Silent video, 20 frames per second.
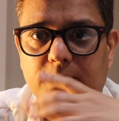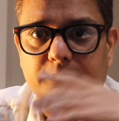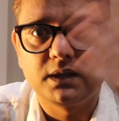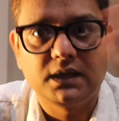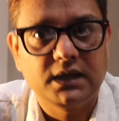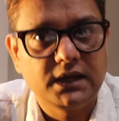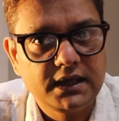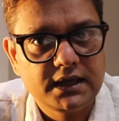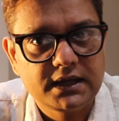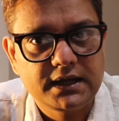me,
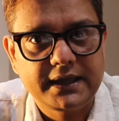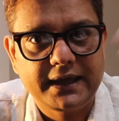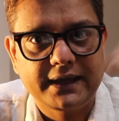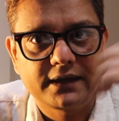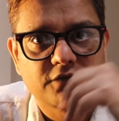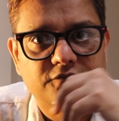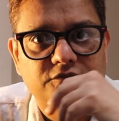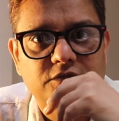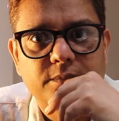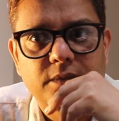nearly end
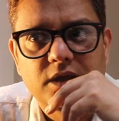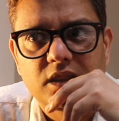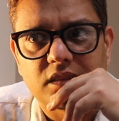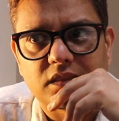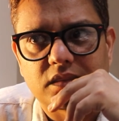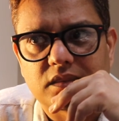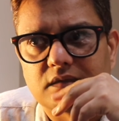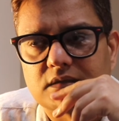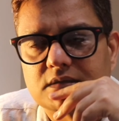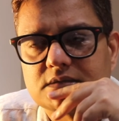of the
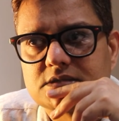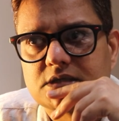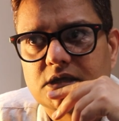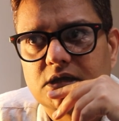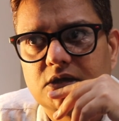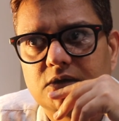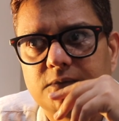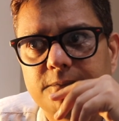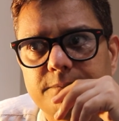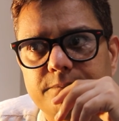month.
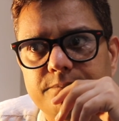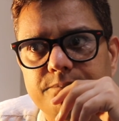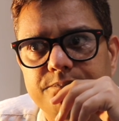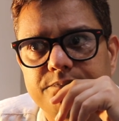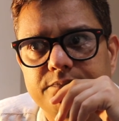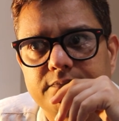So